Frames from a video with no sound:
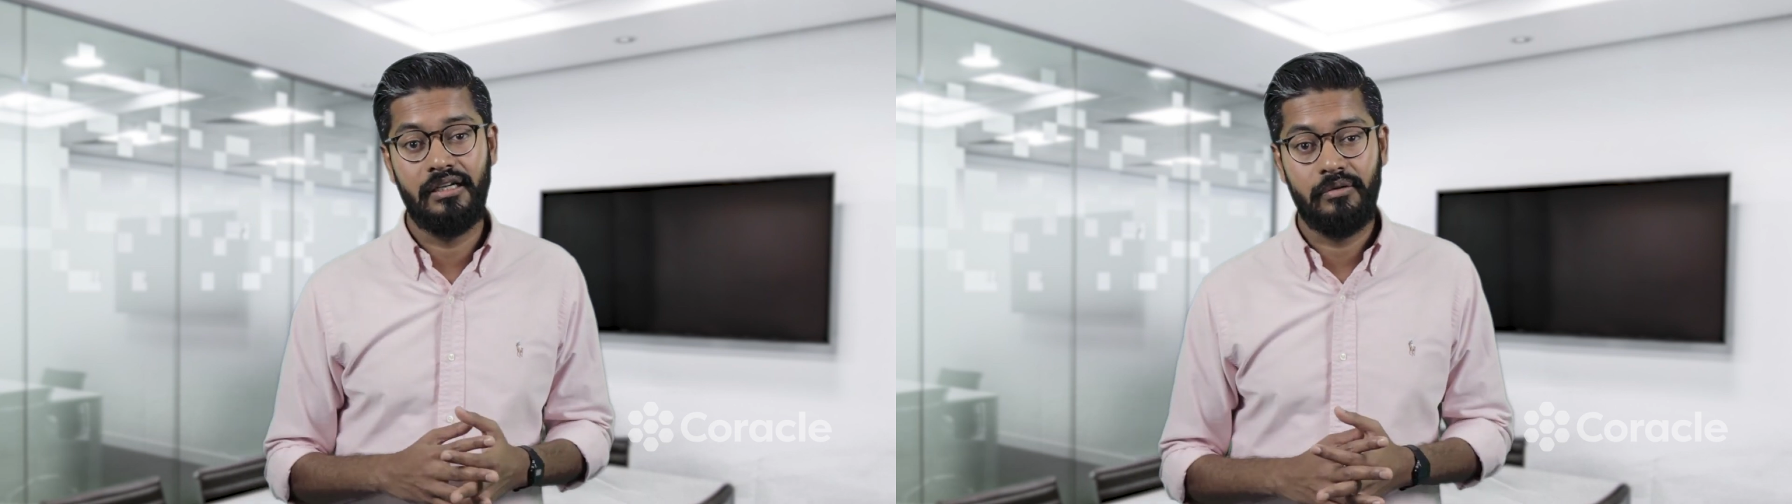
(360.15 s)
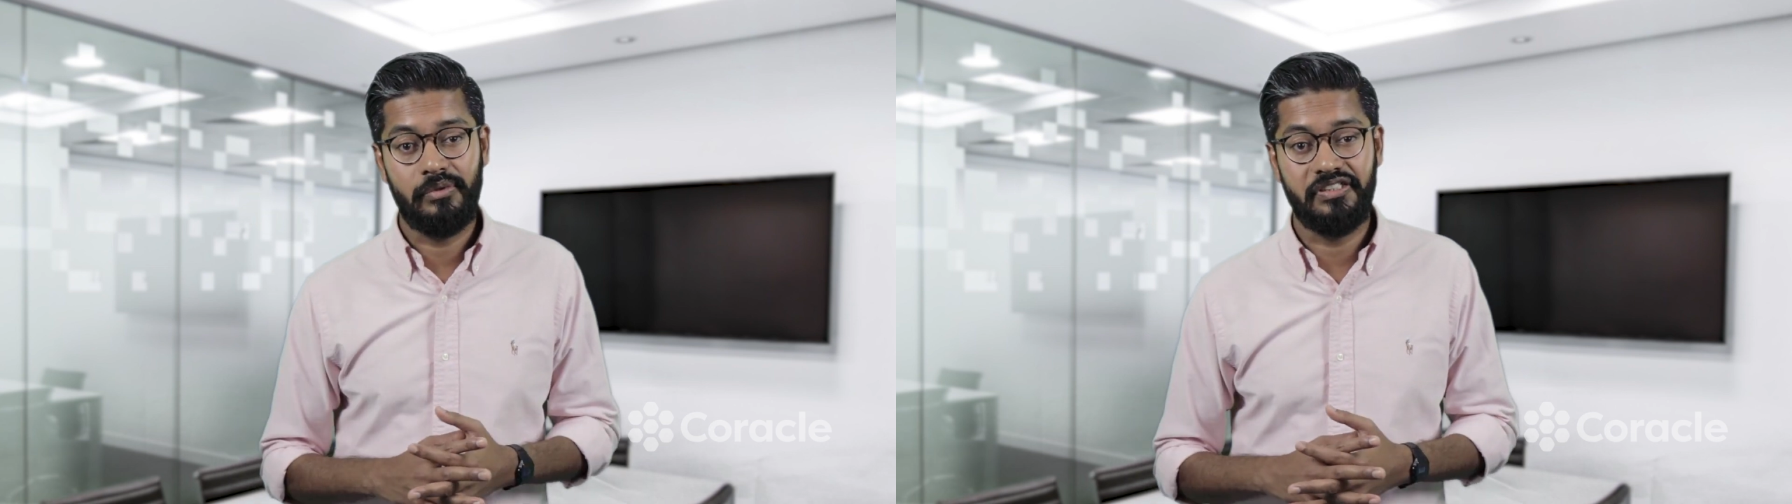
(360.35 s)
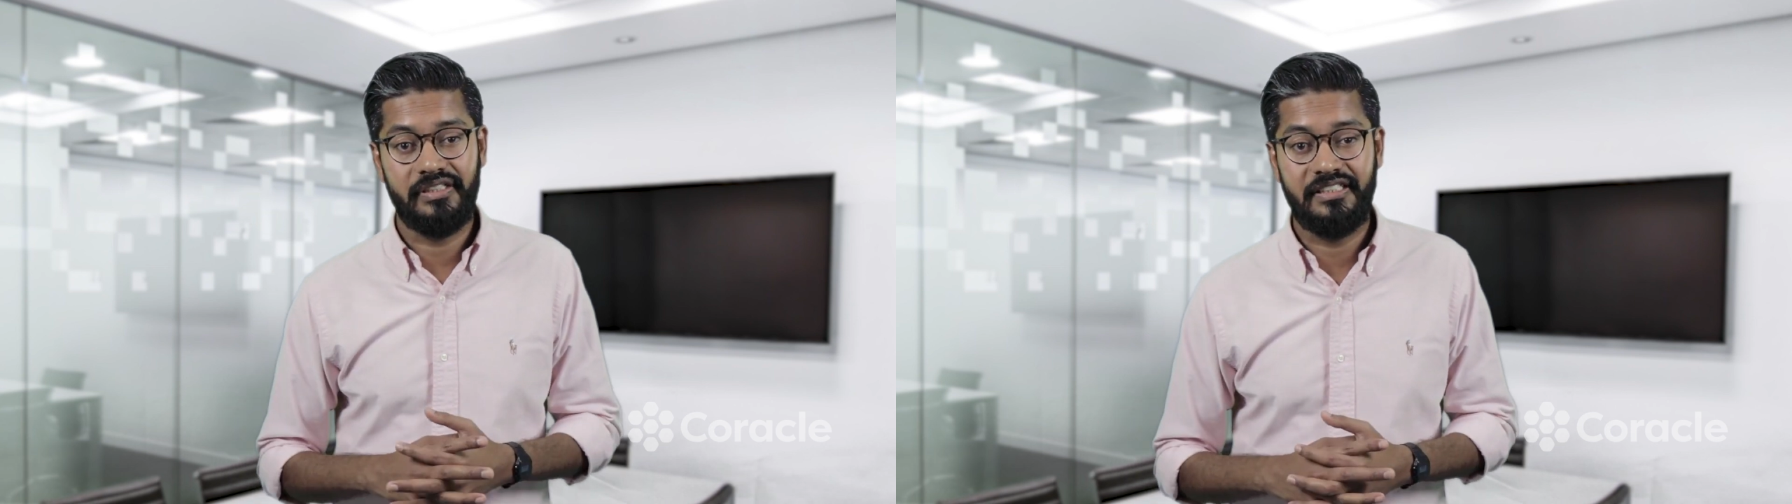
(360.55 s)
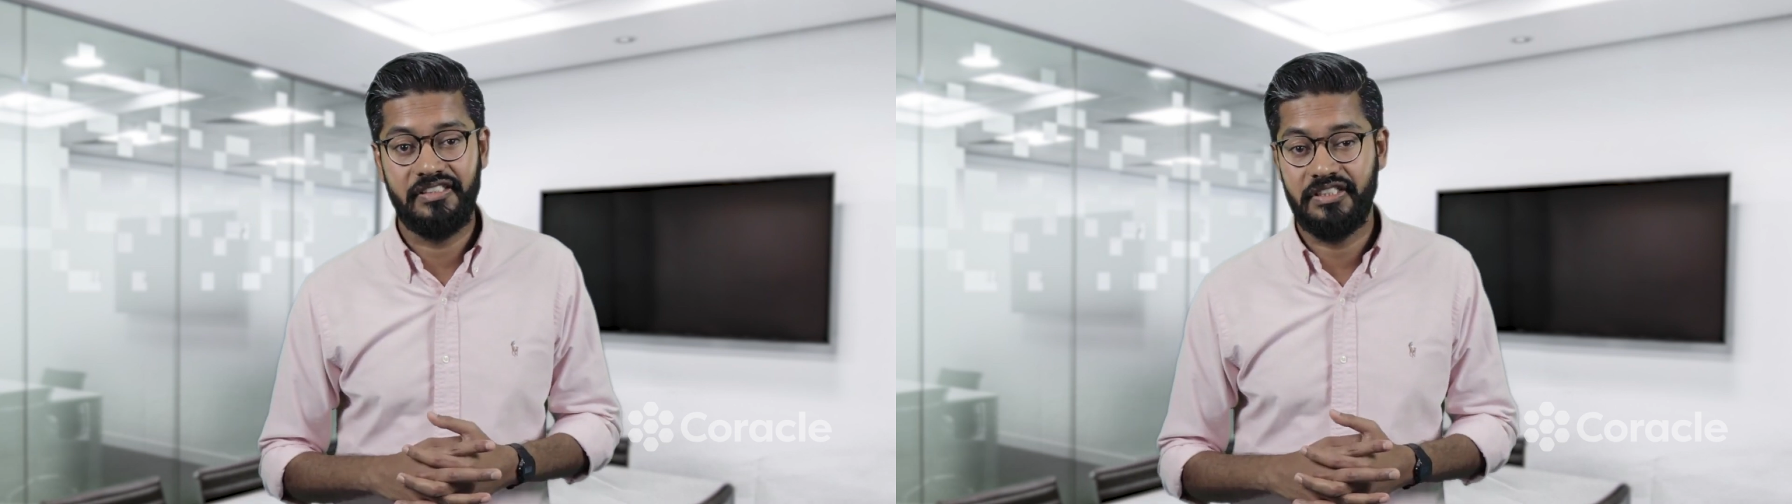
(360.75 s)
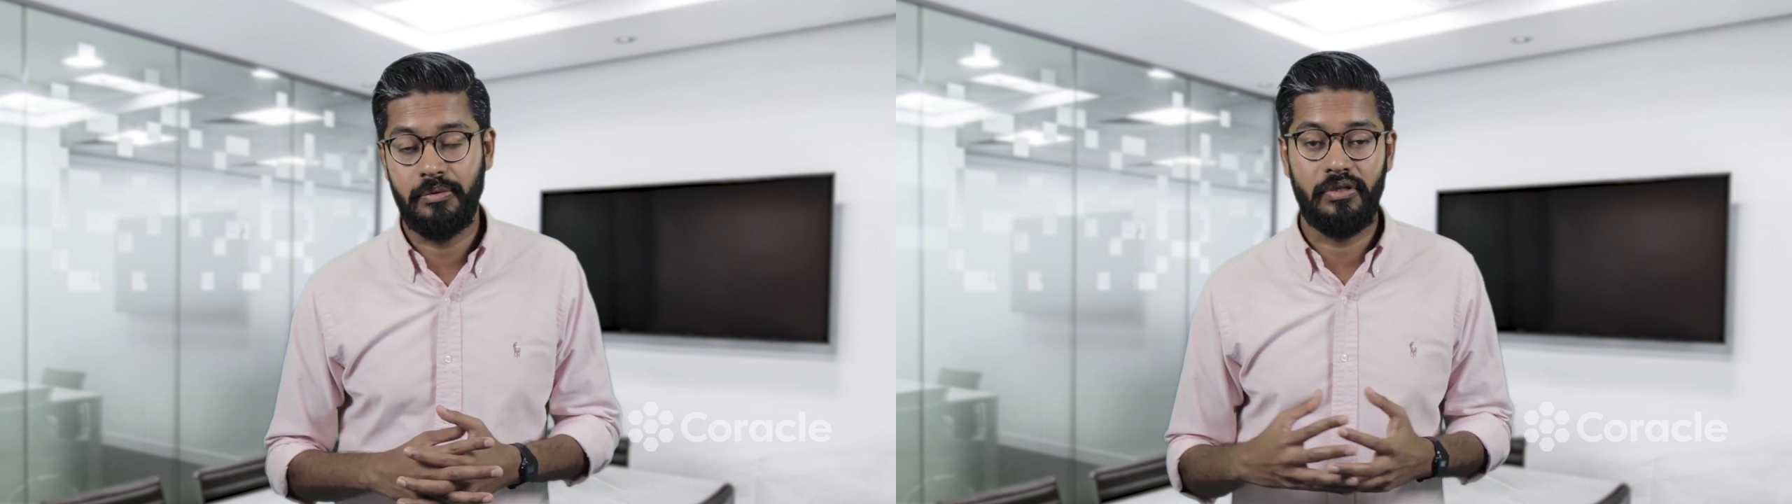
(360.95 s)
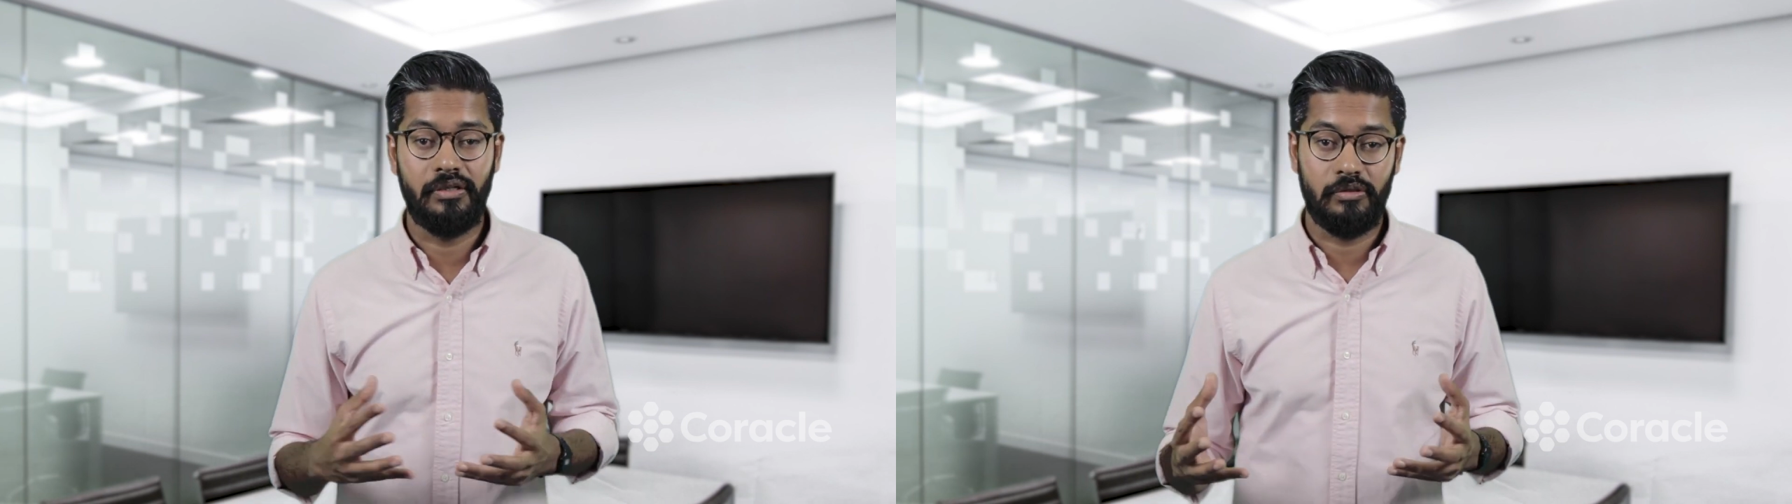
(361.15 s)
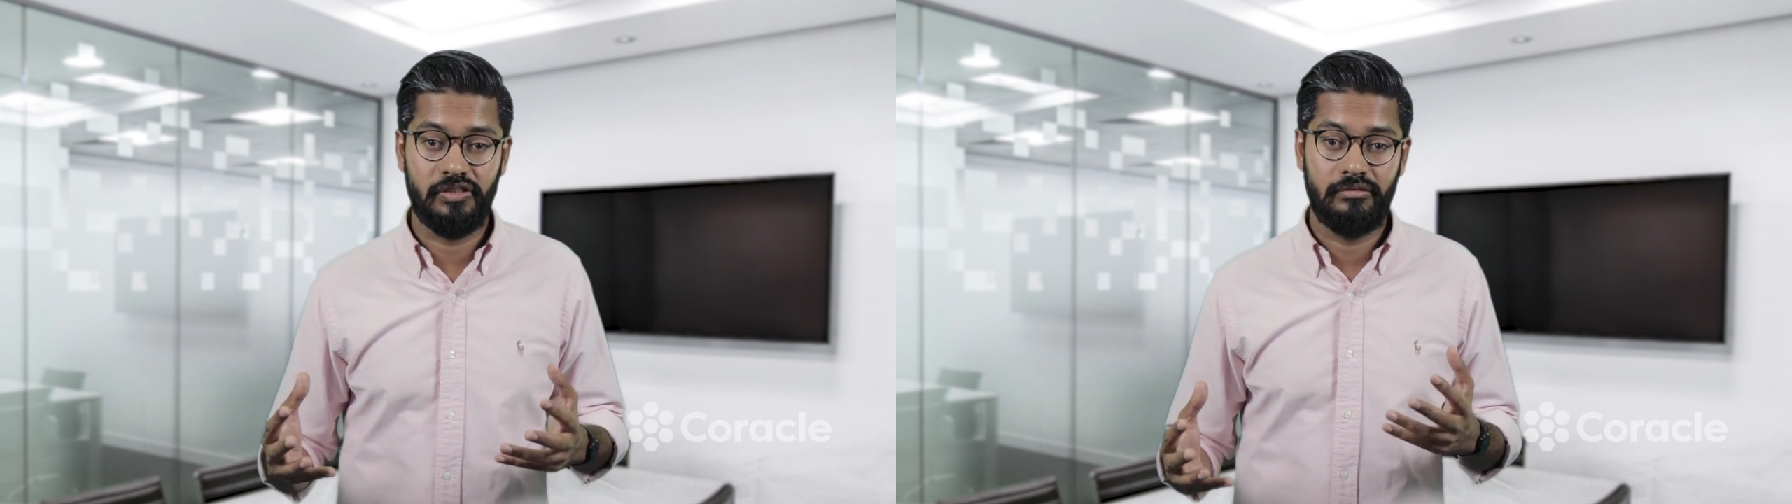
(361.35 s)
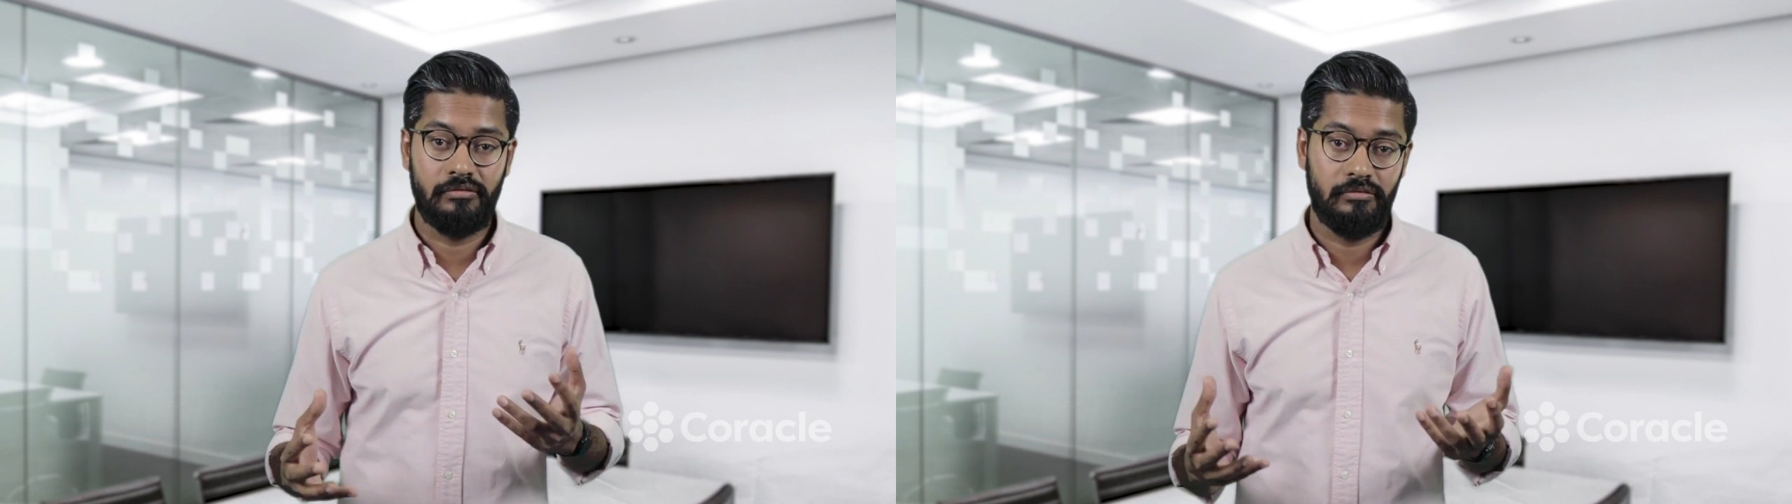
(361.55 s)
with this €861